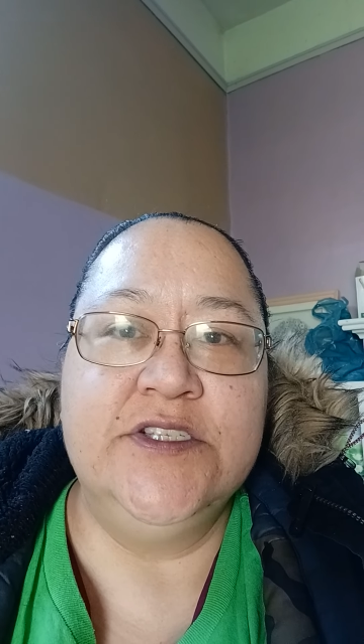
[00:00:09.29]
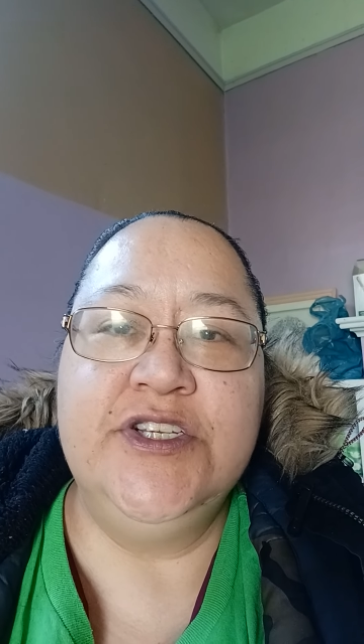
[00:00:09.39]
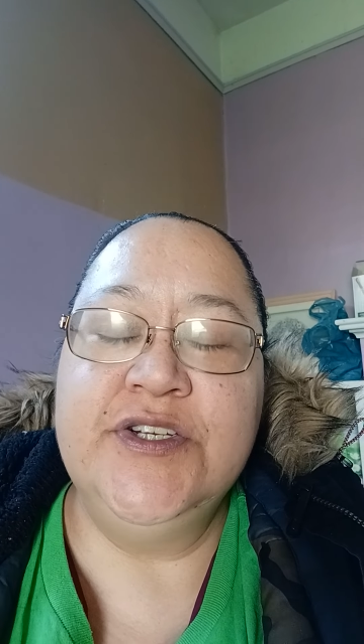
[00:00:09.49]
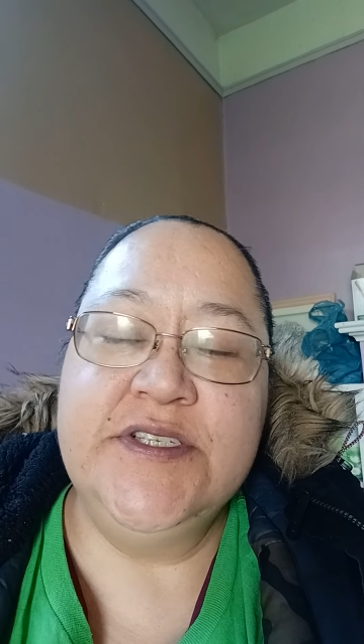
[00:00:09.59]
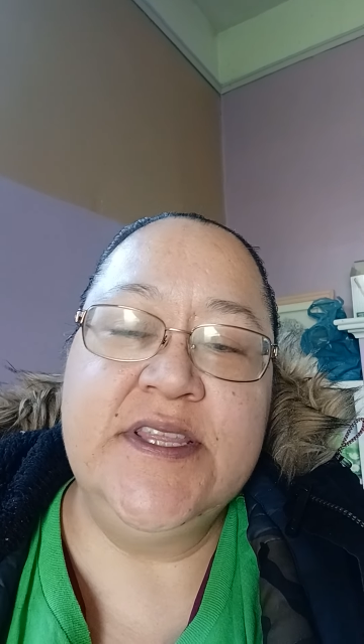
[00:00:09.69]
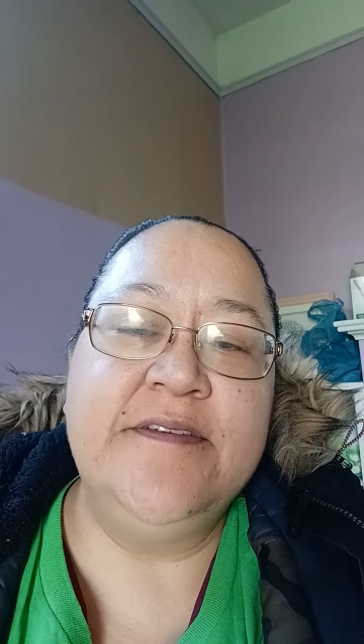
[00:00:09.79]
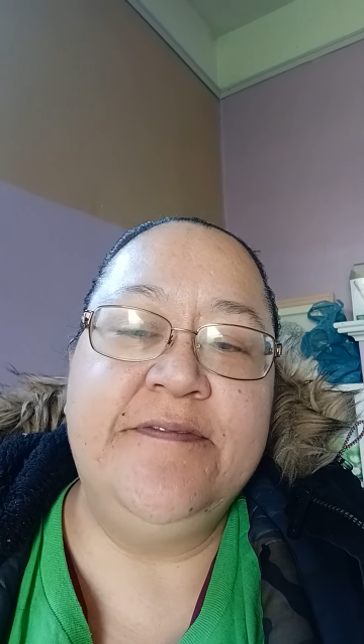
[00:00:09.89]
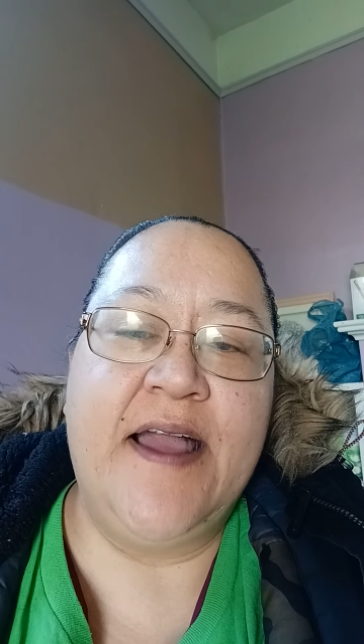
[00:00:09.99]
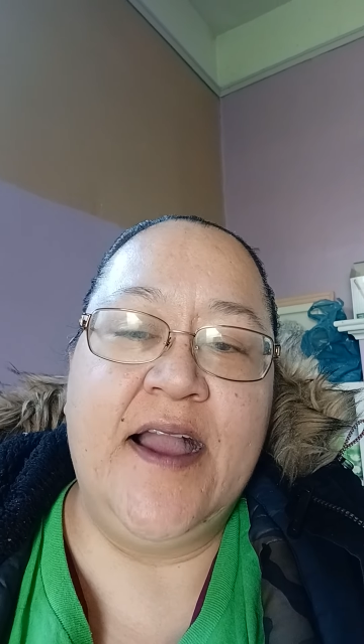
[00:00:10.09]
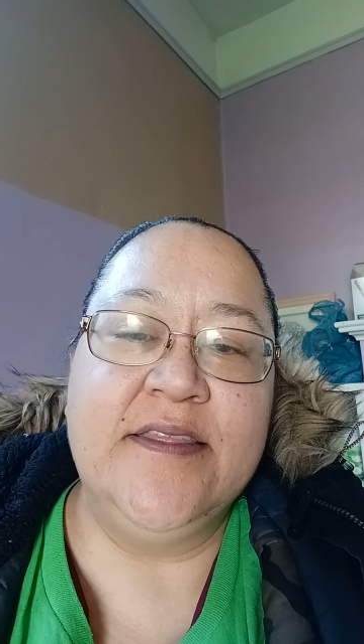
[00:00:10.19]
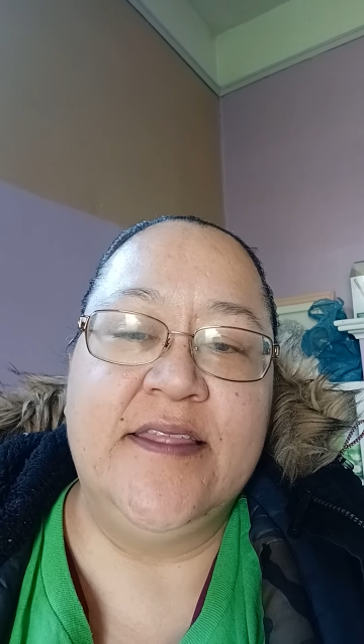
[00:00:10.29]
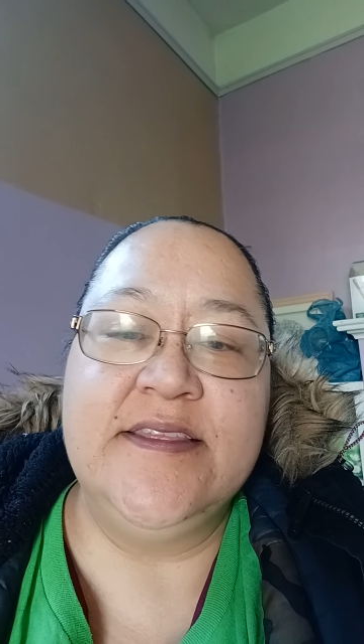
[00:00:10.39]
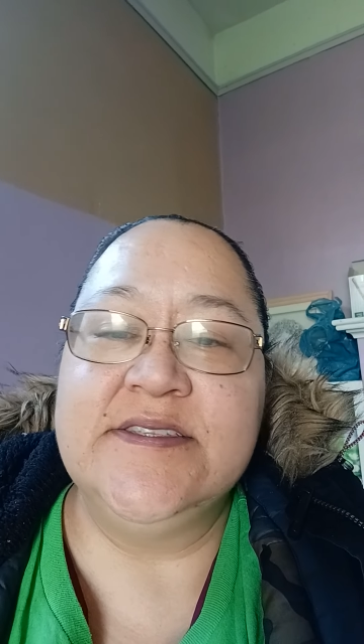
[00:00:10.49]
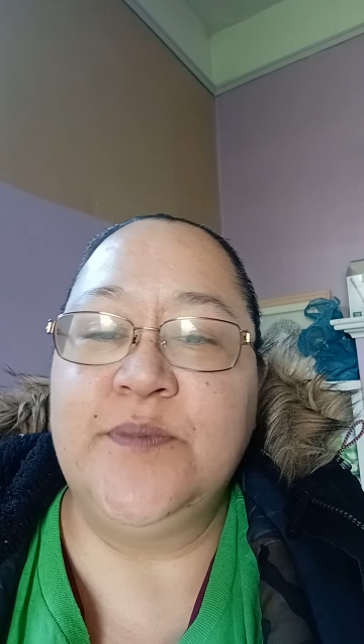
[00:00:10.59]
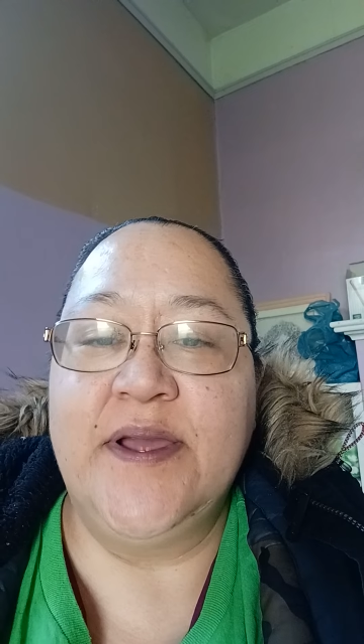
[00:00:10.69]
due to the fact that
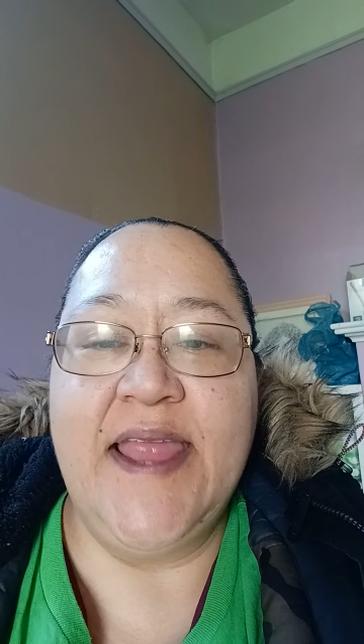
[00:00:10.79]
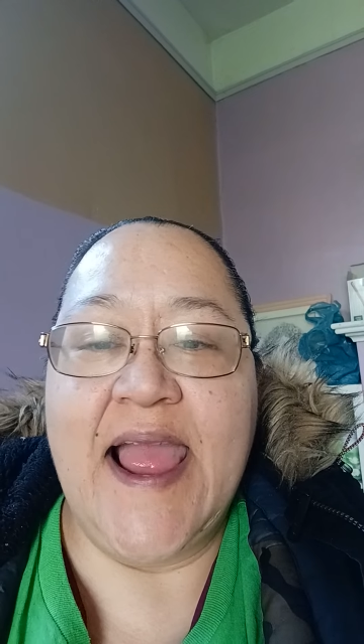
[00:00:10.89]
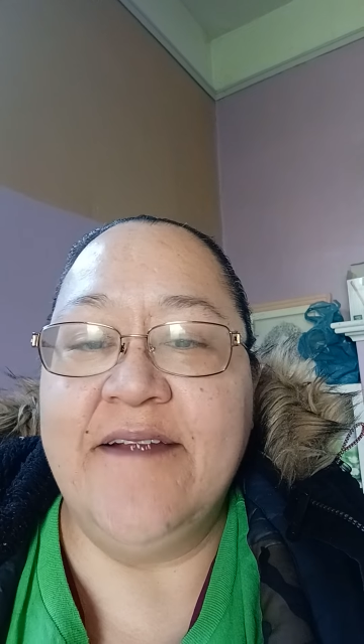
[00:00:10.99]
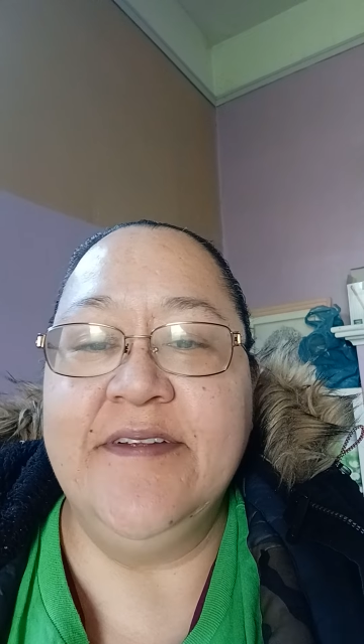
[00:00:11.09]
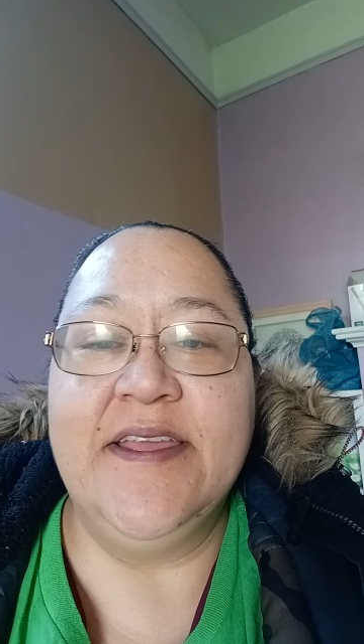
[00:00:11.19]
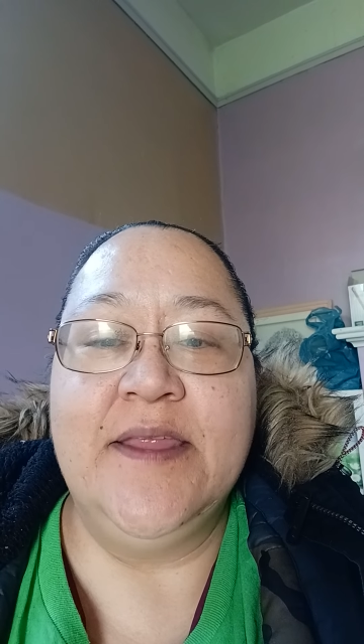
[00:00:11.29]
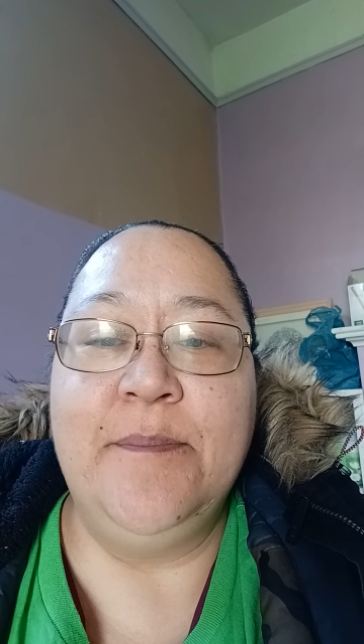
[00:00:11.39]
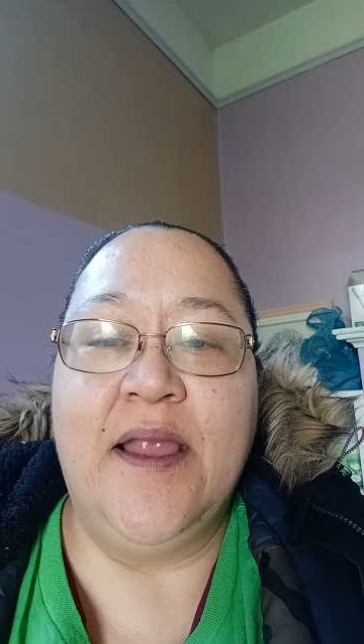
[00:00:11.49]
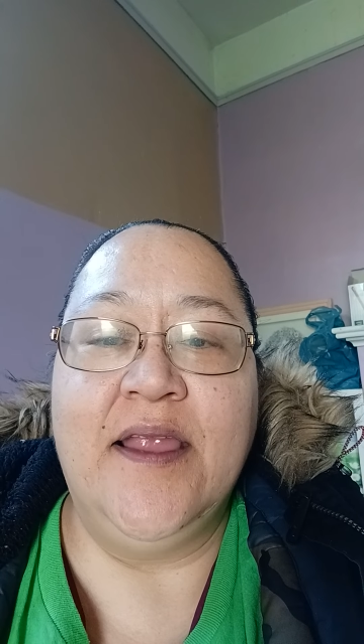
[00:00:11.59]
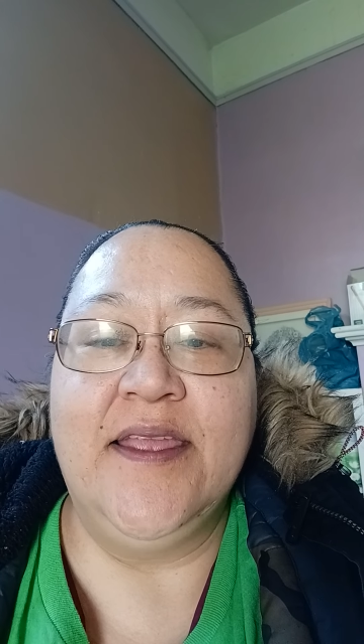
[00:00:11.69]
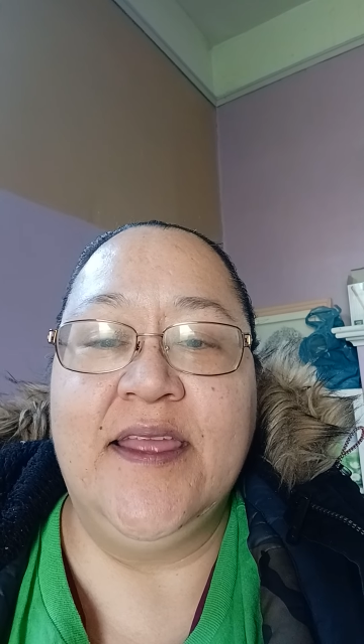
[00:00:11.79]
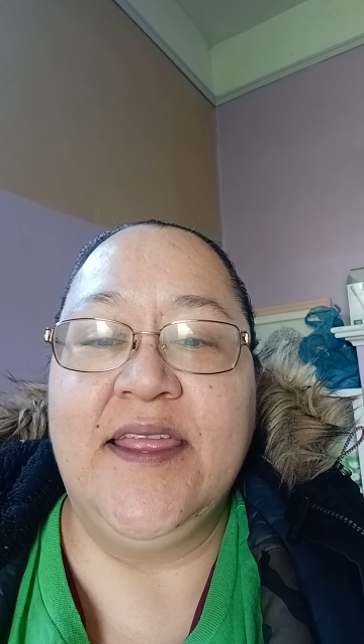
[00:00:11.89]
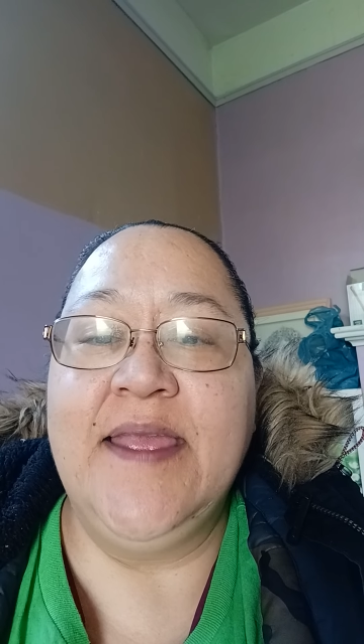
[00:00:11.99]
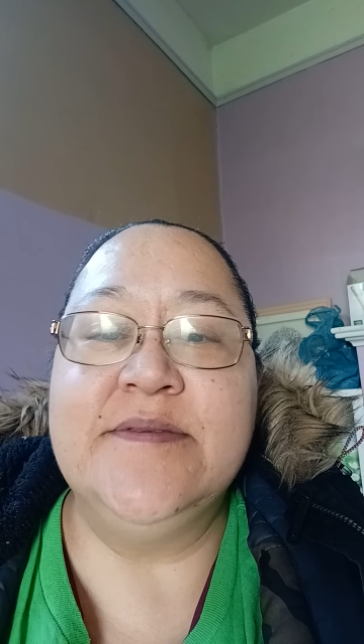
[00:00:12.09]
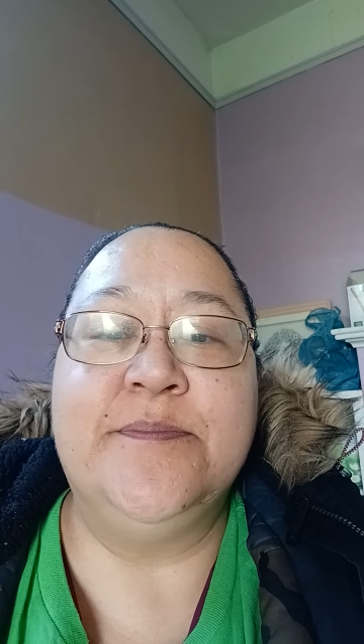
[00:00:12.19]
this one African American keeps